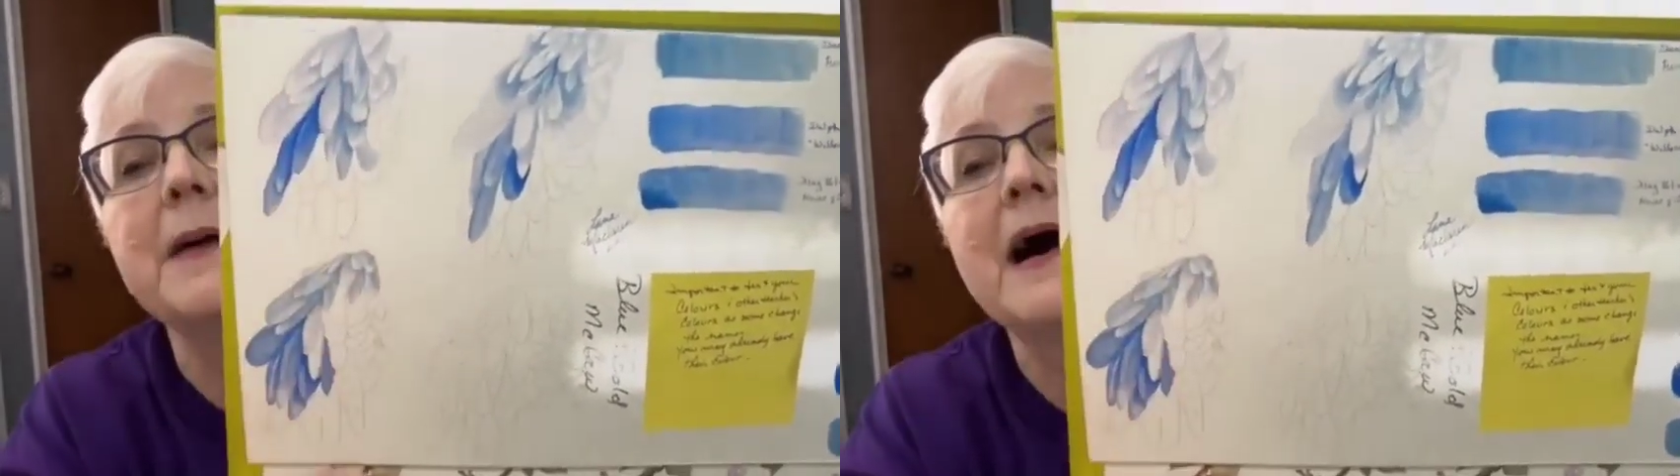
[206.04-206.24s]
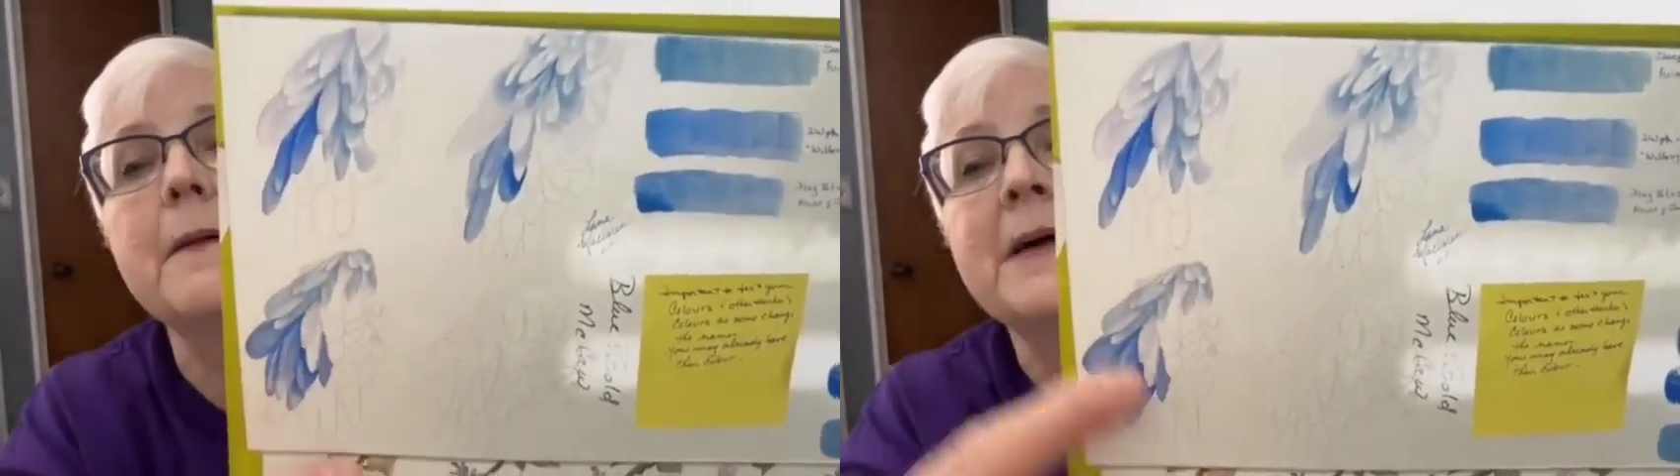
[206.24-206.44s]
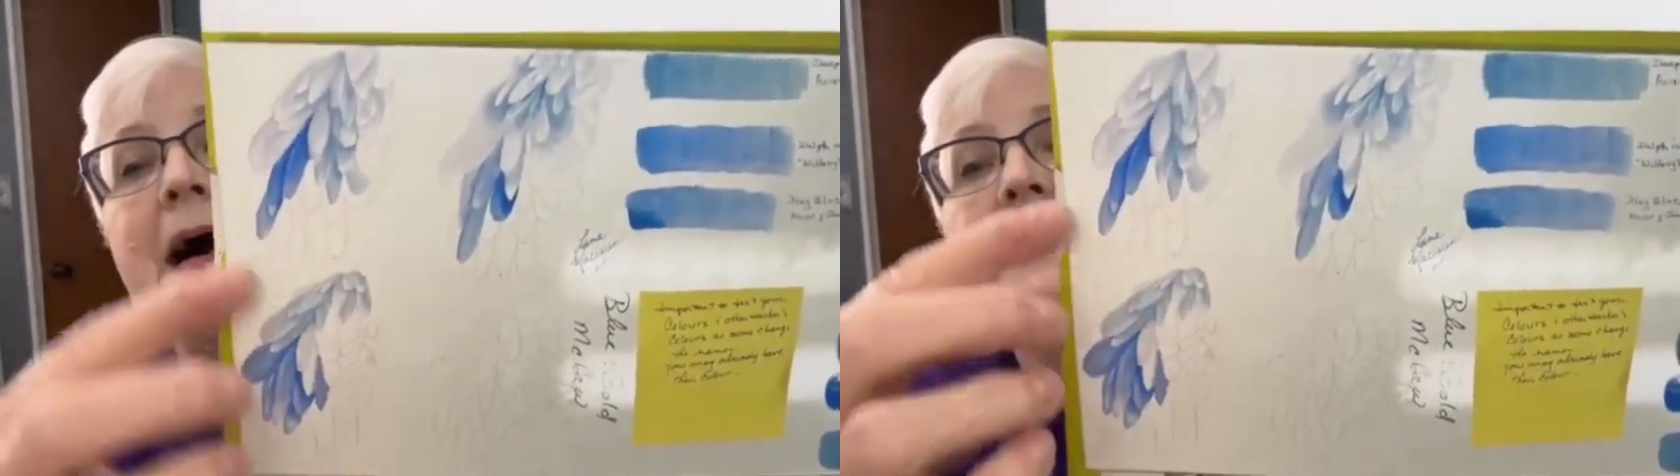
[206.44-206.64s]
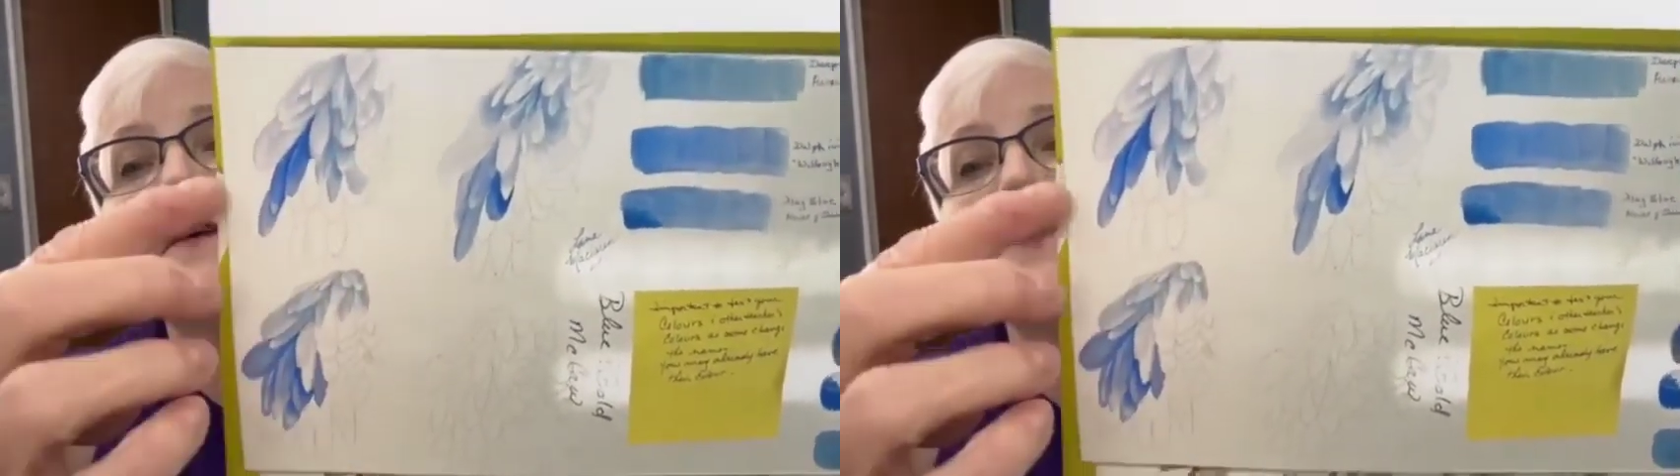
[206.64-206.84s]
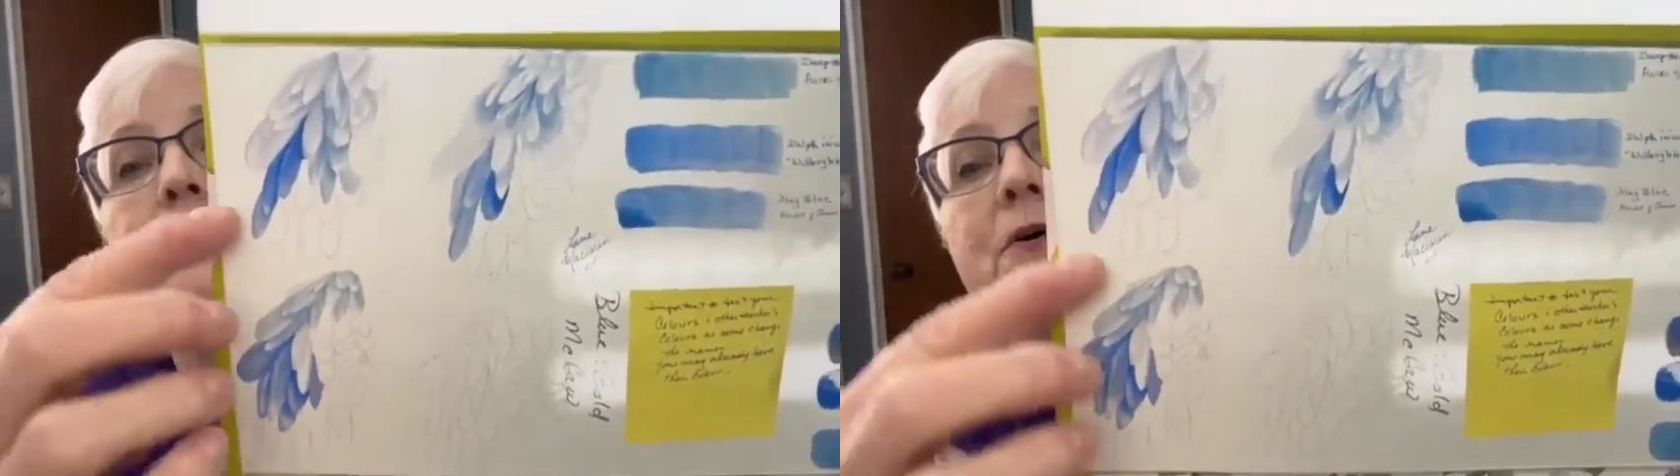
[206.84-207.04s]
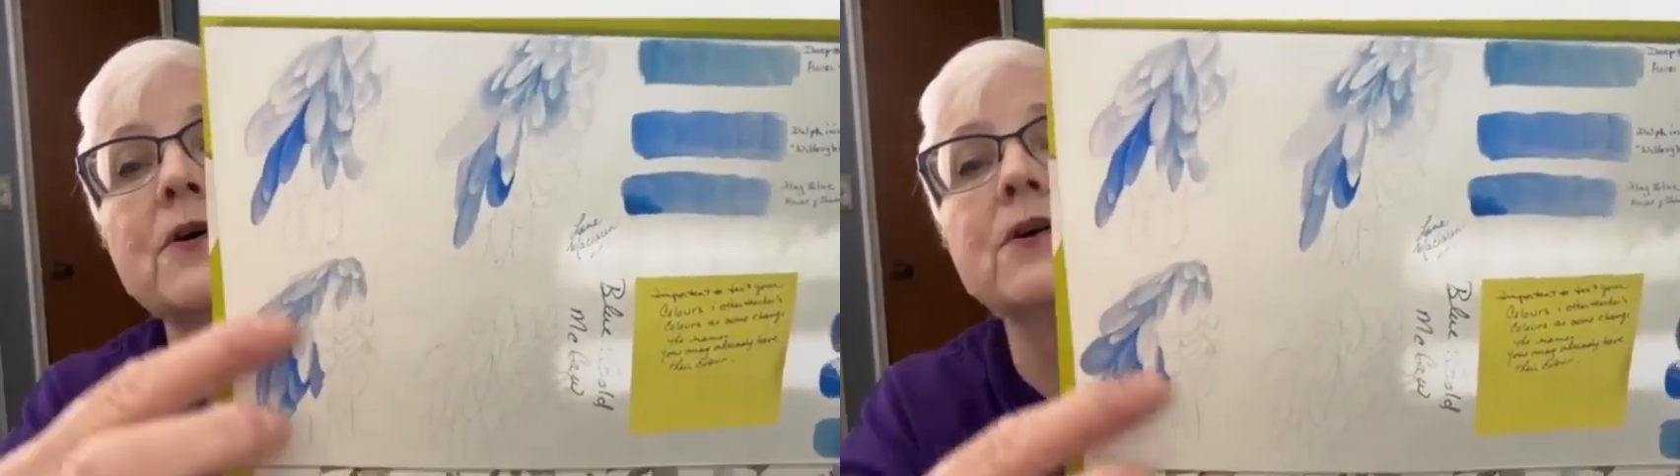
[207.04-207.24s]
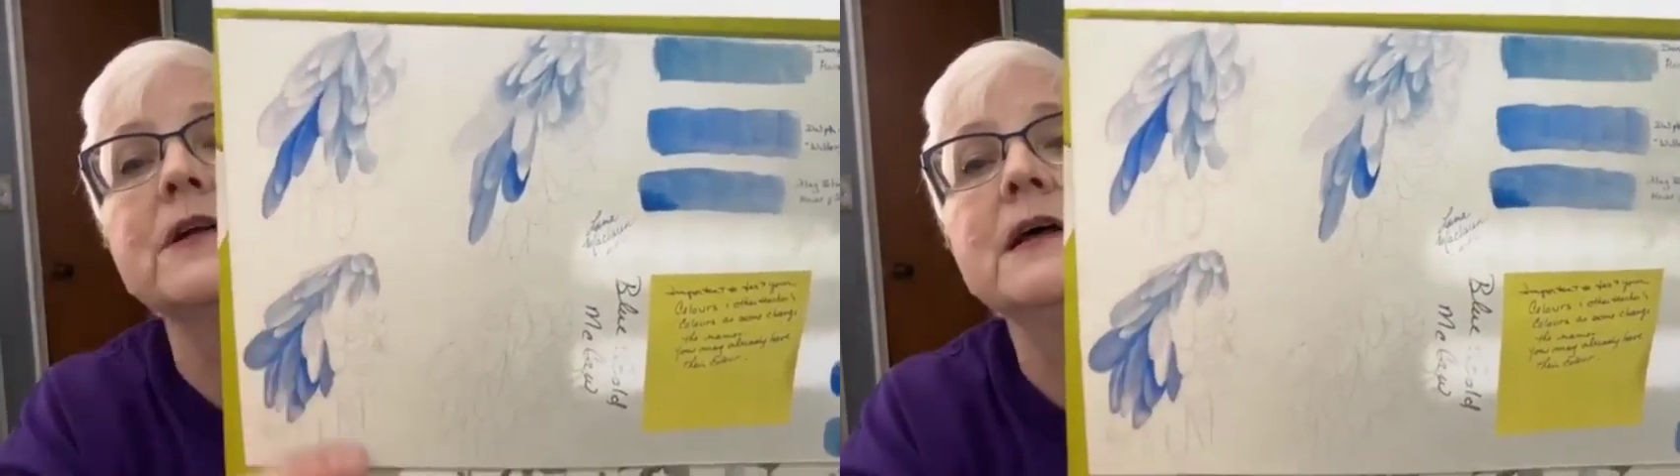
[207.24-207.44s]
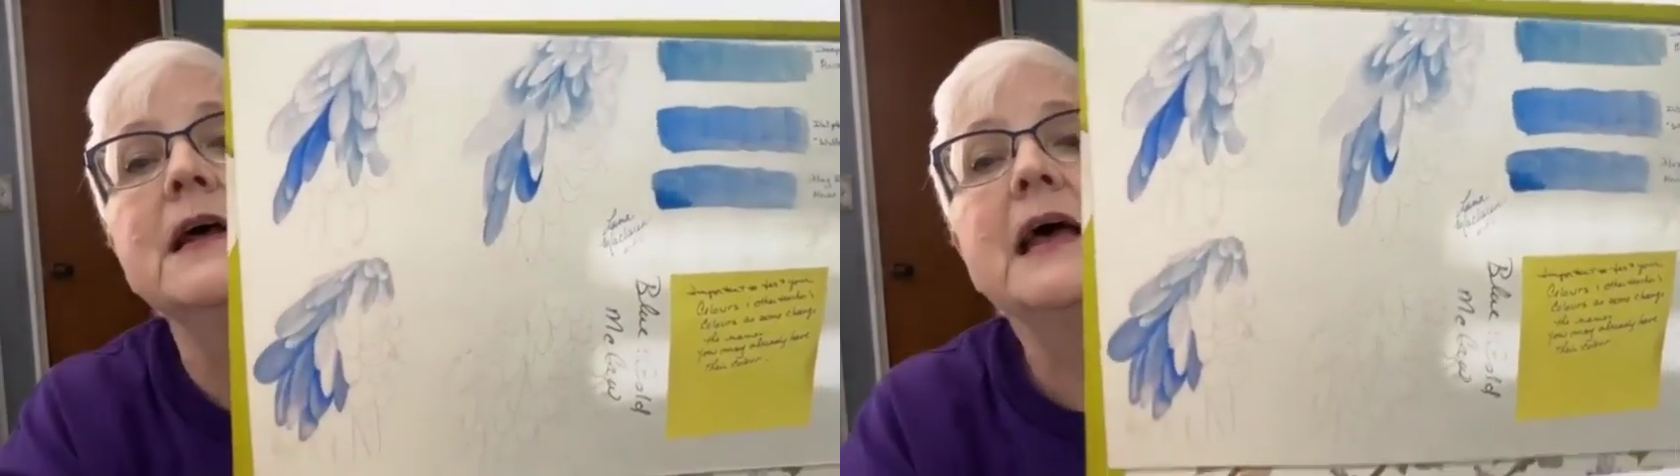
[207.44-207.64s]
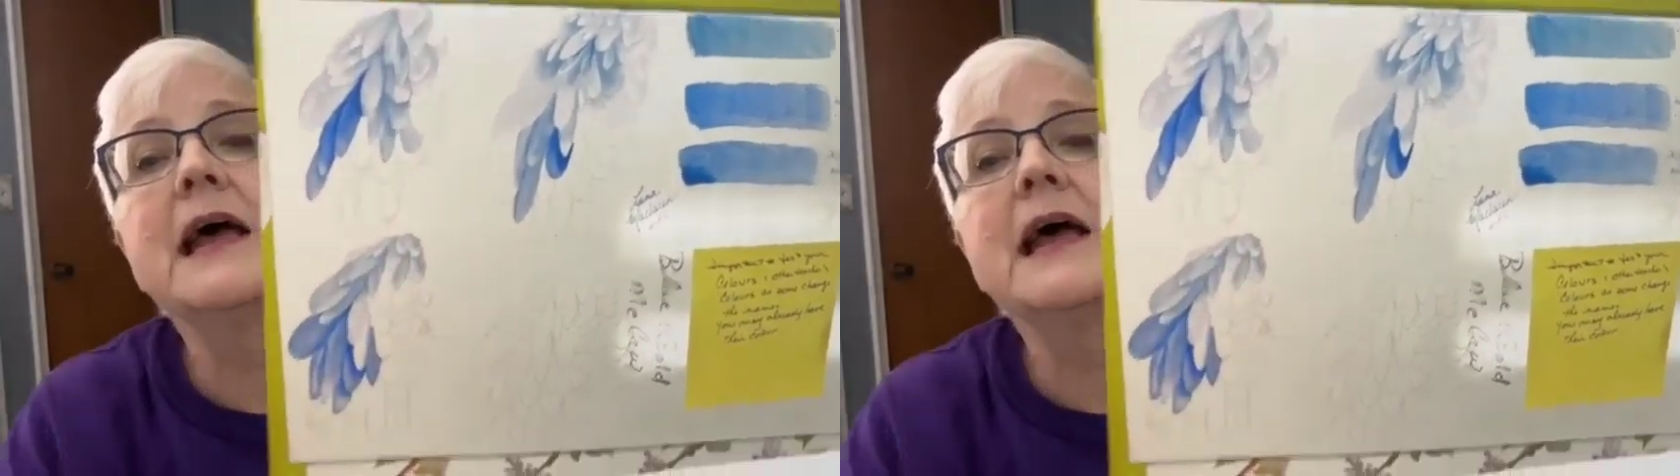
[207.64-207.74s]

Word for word: uh, the bo body of the bird,